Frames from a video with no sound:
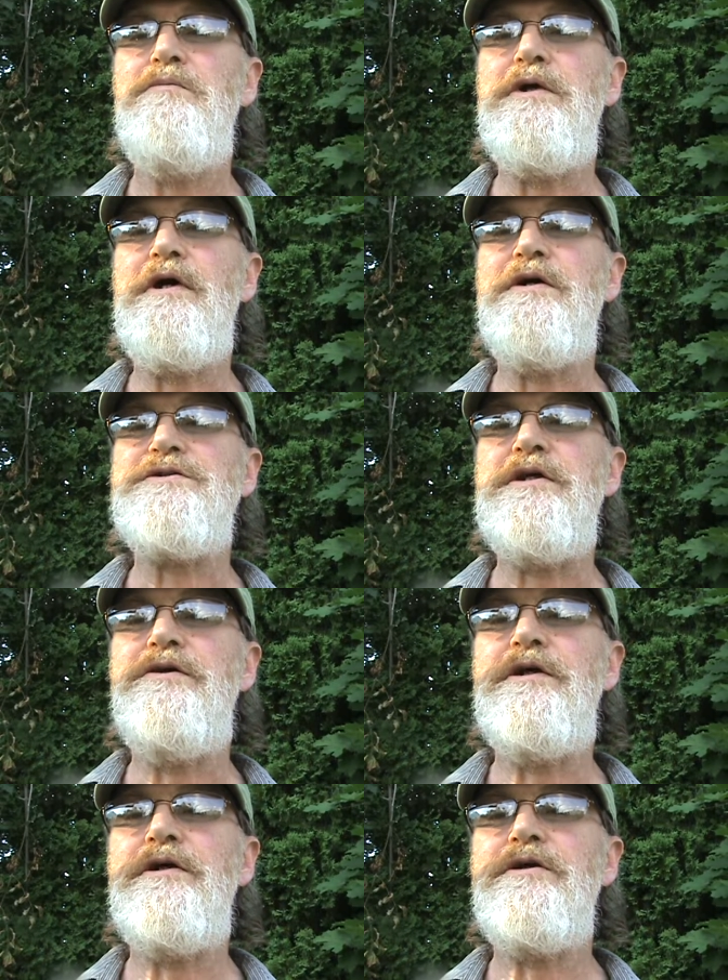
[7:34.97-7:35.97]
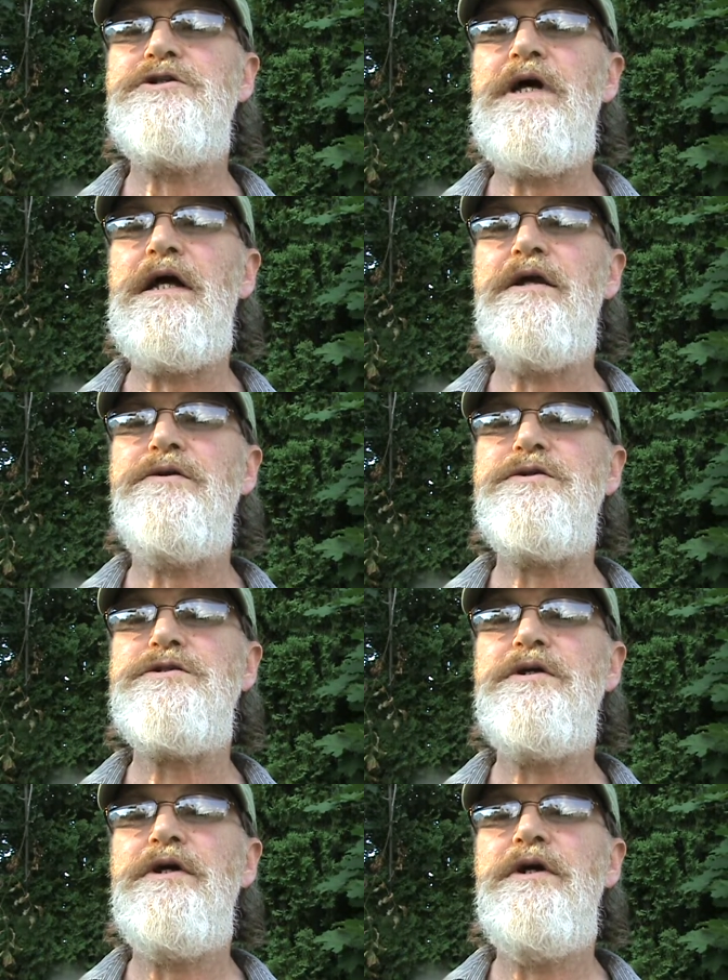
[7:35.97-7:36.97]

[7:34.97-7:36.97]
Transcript: because he dared challenge